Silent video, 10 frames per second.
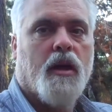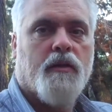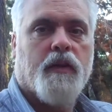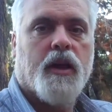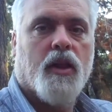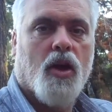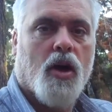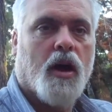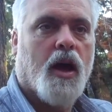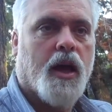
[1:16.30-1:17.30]
It's a very
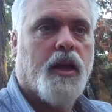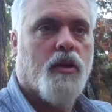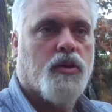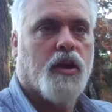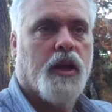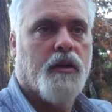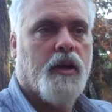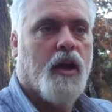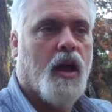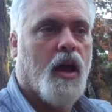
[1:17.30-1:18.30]
long hike usually.
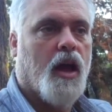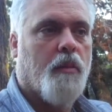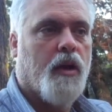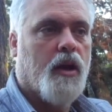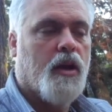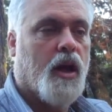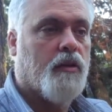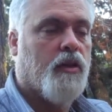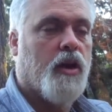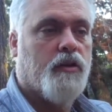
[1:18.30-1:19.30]
Not
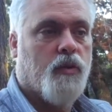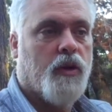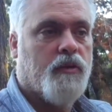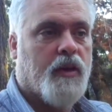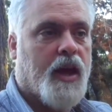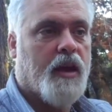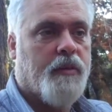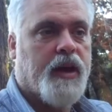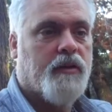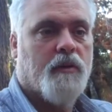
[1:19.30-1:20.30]
as long as the ones at the end
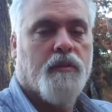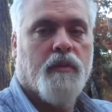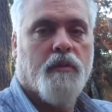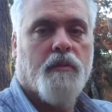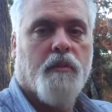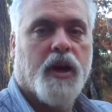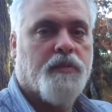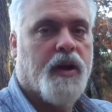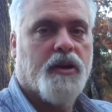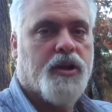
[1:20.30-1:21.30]
because I'm in
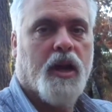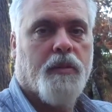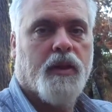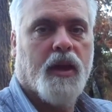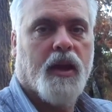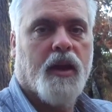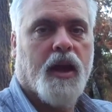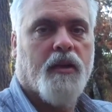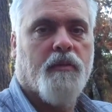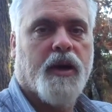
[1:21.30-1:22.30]
much better shape at the
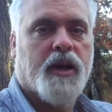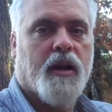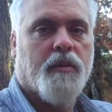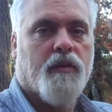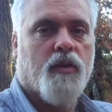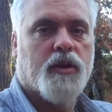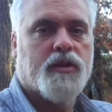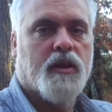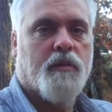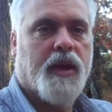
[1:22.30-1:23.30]
end of my time in the
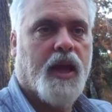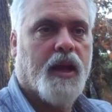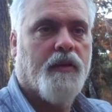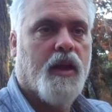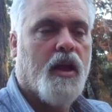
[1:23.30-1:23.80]
forest than at the beginning.